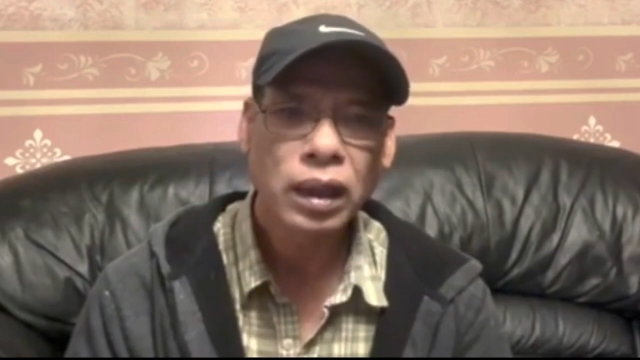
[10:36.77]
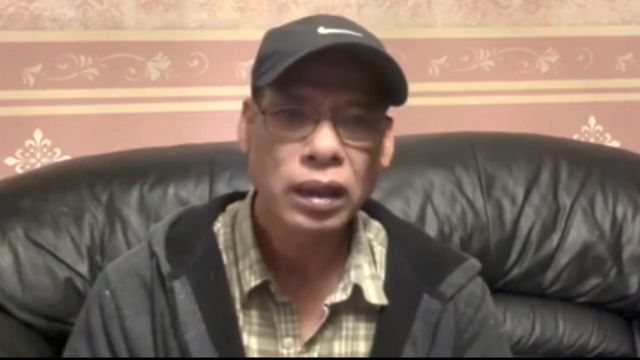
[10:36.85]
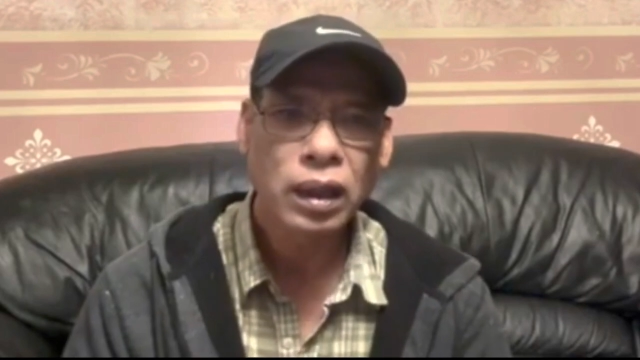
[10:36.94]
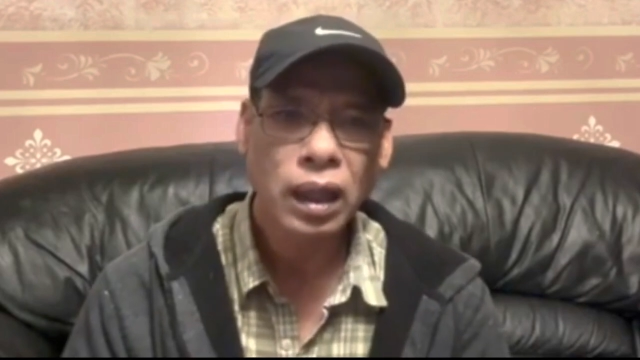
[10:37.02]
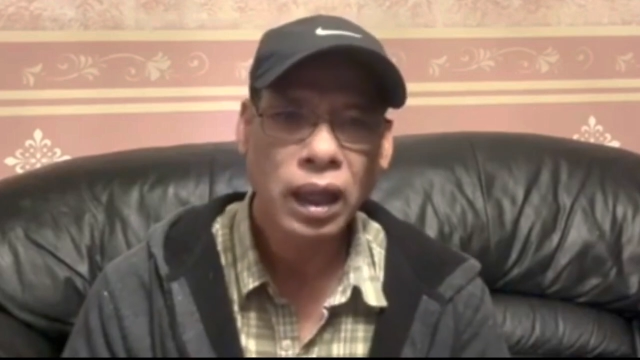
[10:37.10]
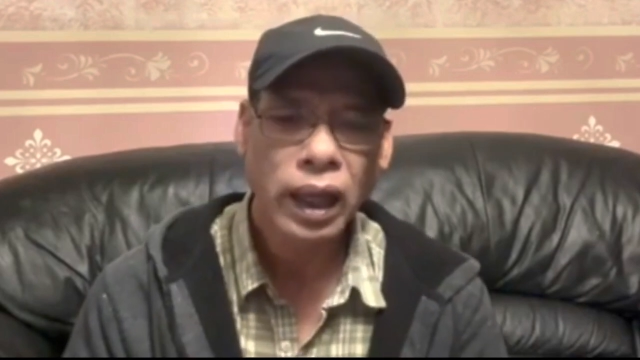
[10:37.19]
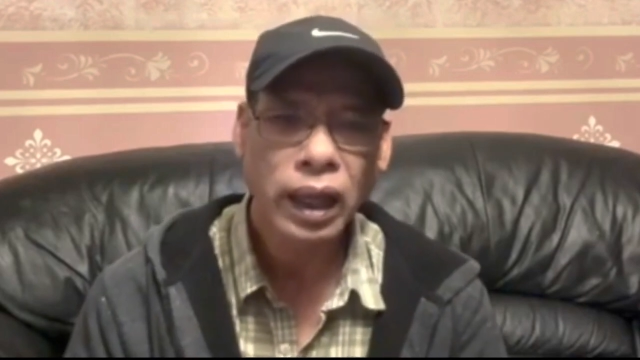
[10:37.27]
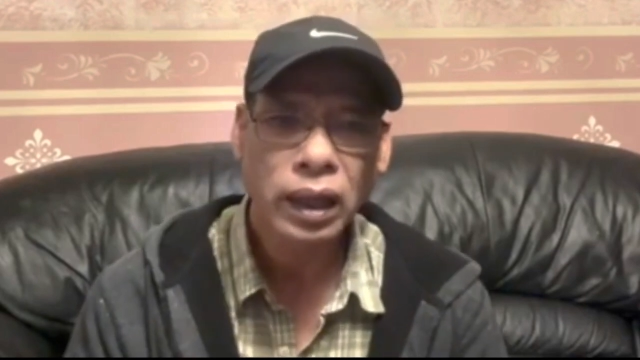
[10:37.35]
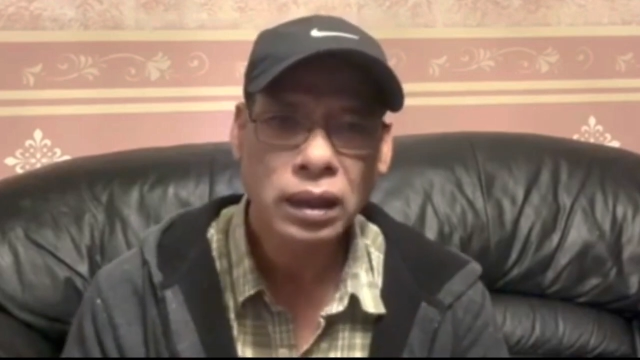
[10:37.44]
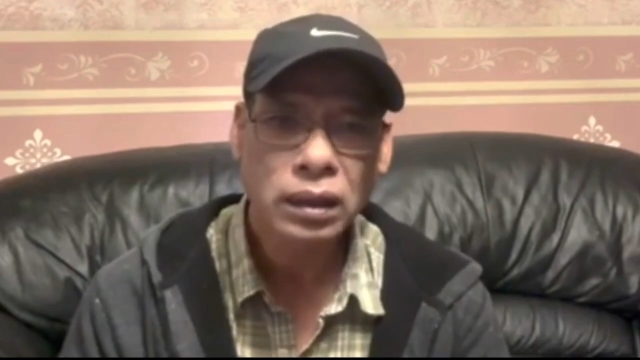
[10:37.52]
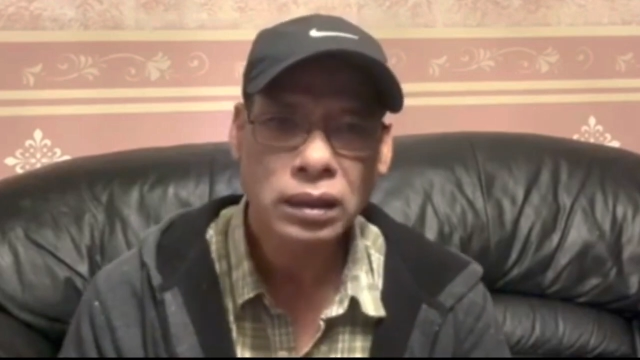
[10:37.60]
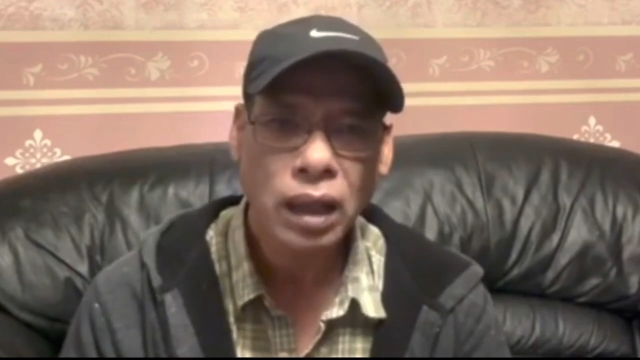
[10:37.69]
the
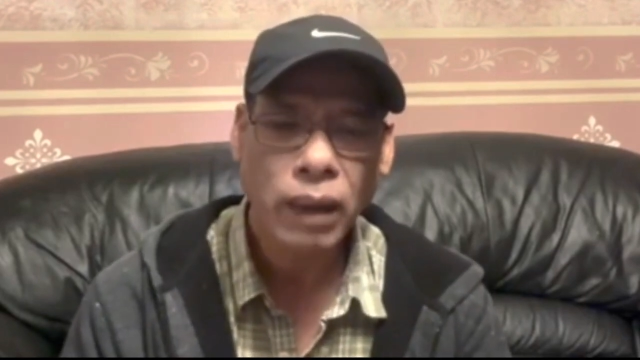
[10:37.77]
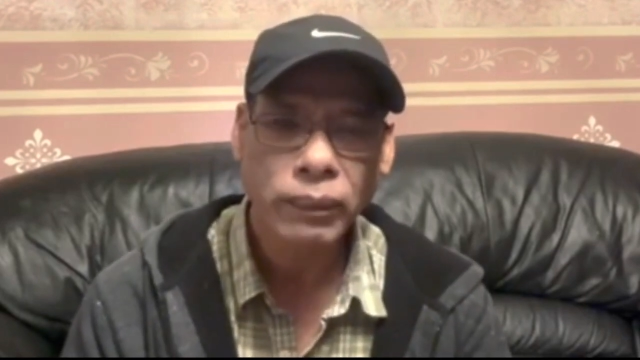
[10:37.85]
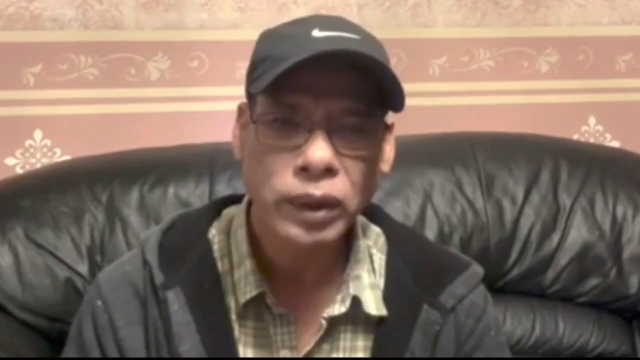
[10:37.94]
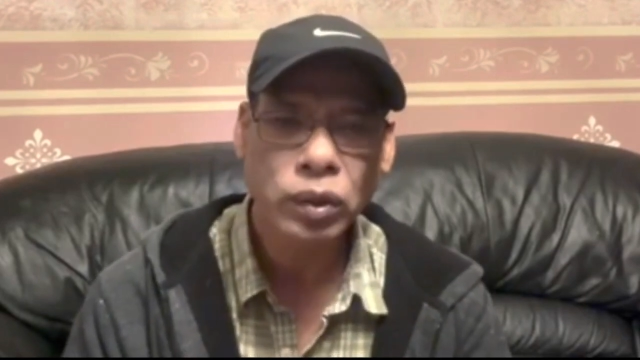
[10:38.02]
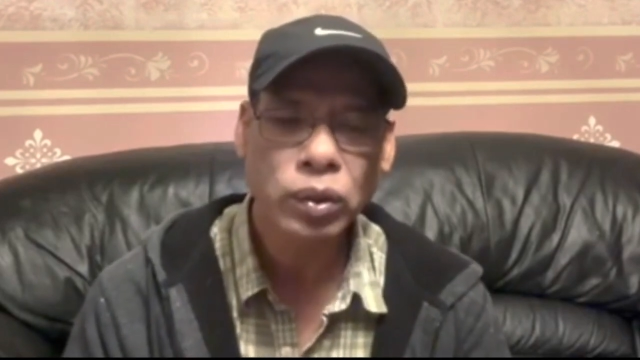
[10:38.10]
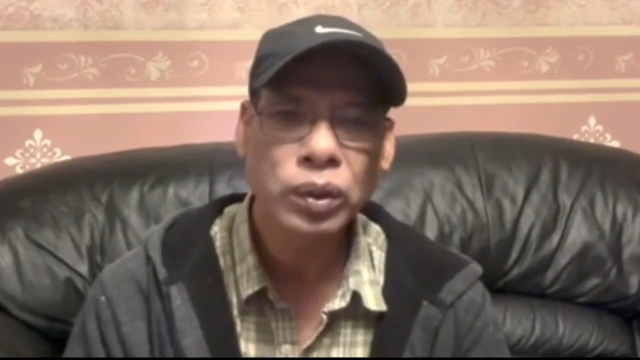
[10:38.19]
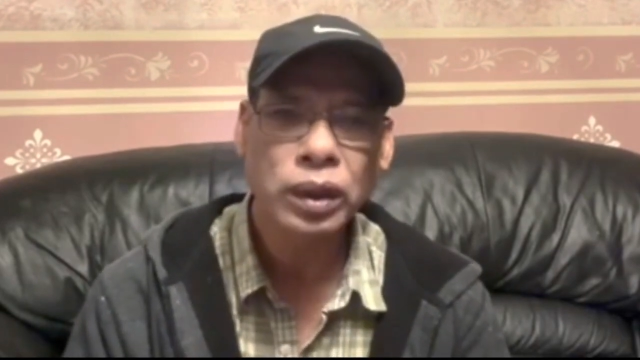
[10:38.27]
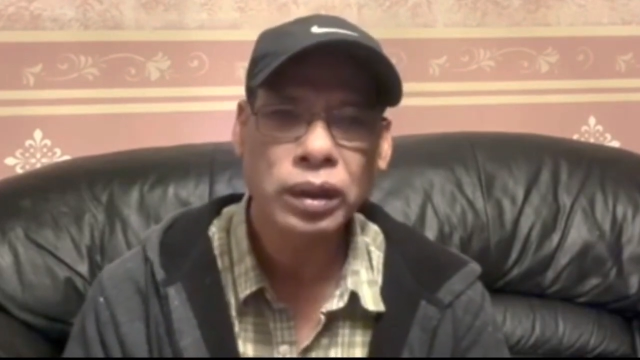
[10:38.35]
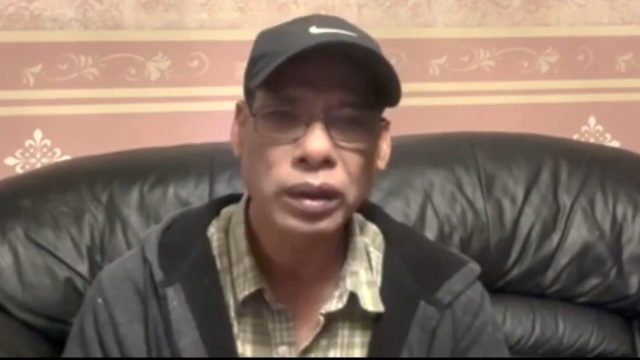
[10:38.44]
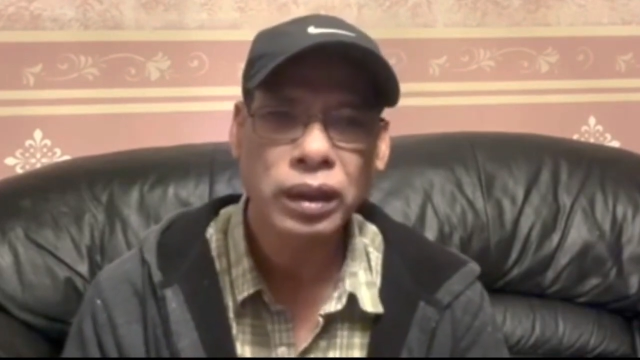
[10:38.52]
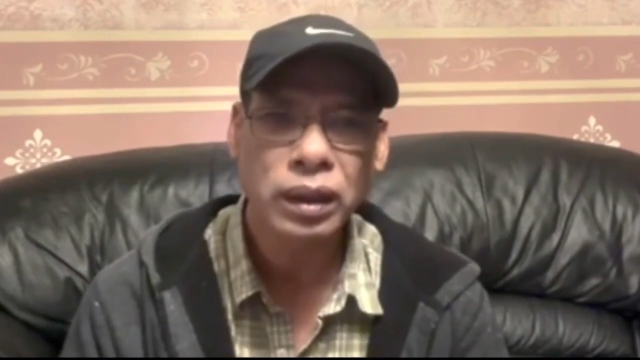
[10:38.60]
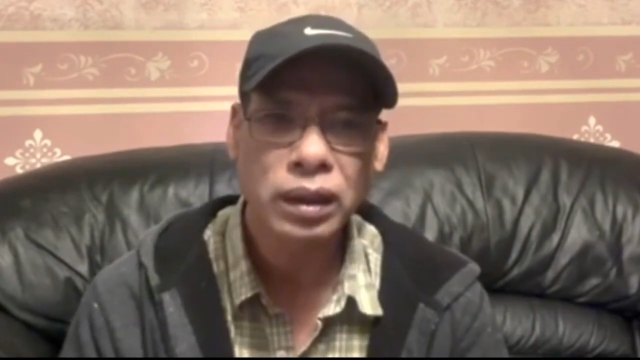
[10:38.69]
land as an
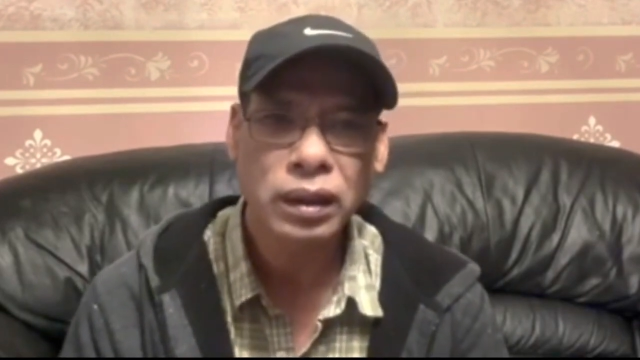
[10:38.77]
opportunity.